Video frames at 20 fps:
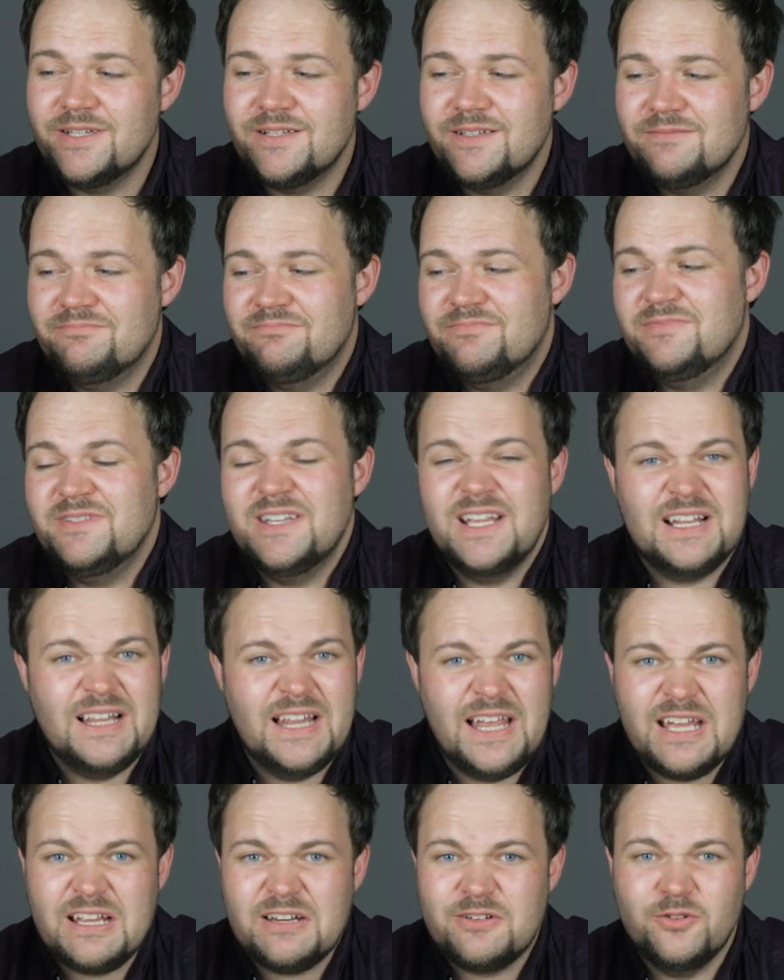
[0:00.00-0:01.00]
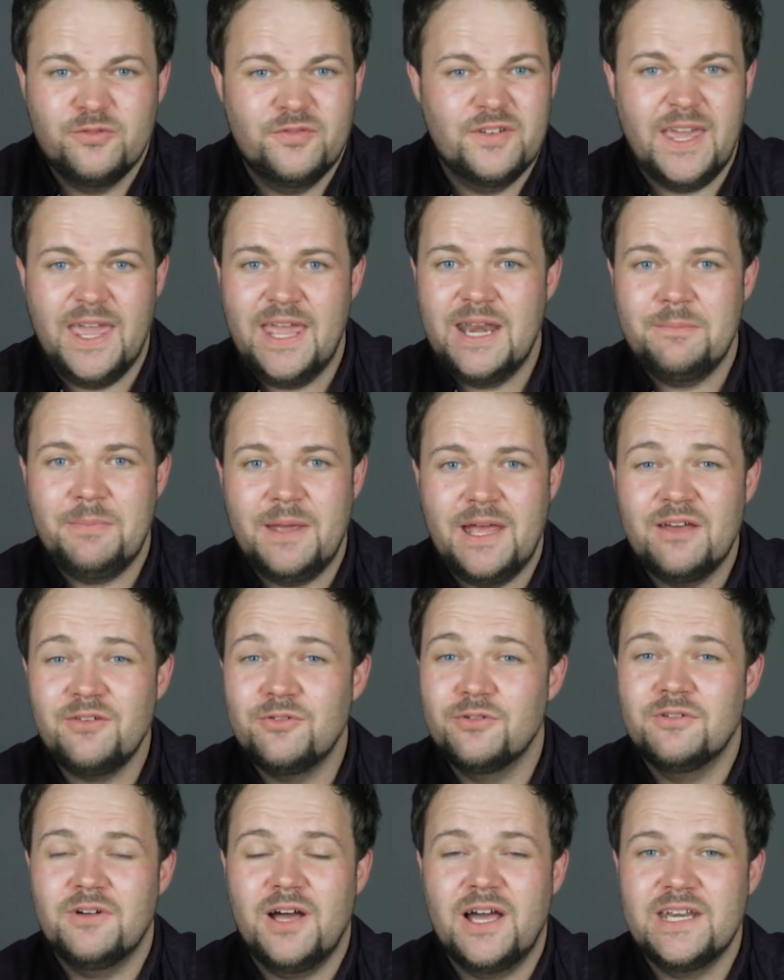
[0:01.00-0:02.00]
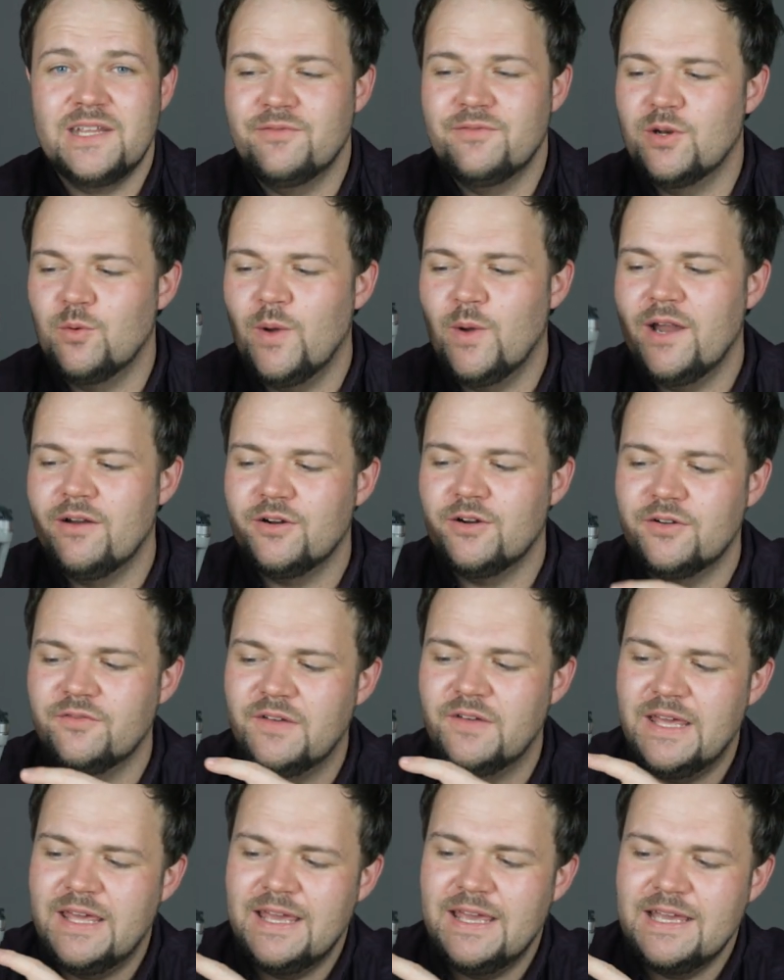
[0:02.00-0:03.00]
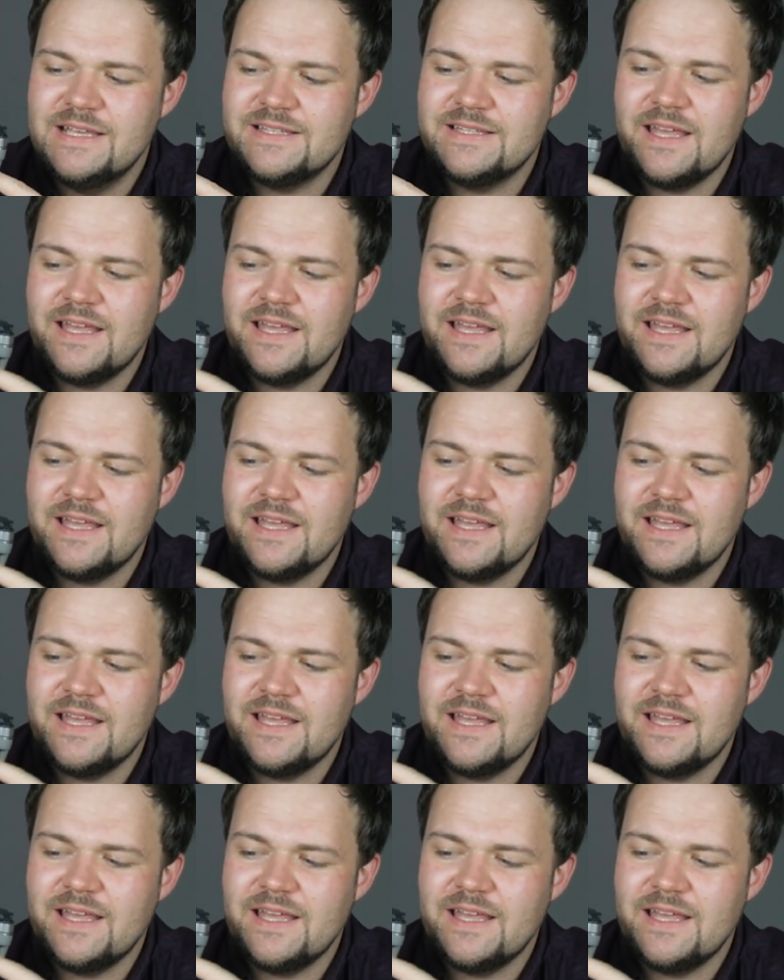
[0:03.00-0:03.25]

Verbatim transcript: to neglect or forget about or aren't even aware of is